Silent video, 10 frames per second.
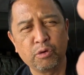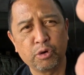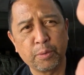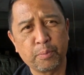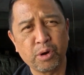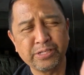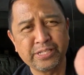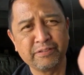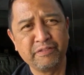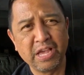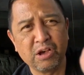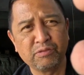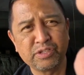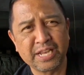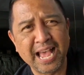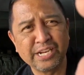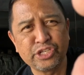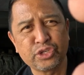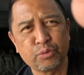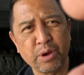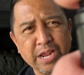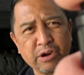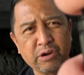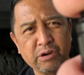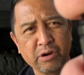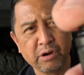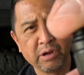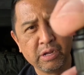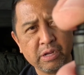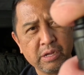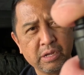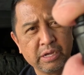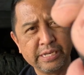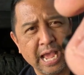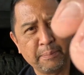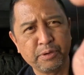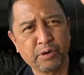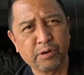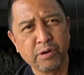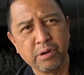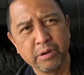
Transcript: or your Presta valve slash Schrader adapter.